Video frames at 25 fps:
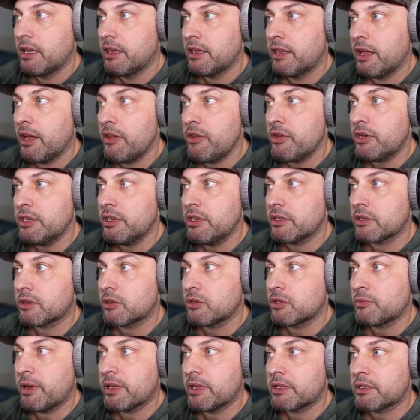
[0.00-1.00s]
Then you need to
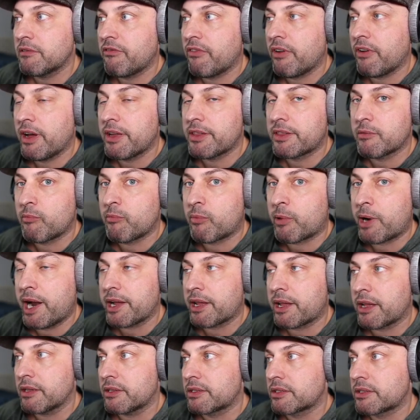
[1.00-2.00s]
specify the
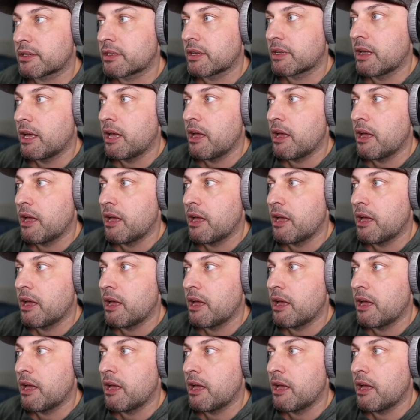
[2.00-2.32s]
brackets.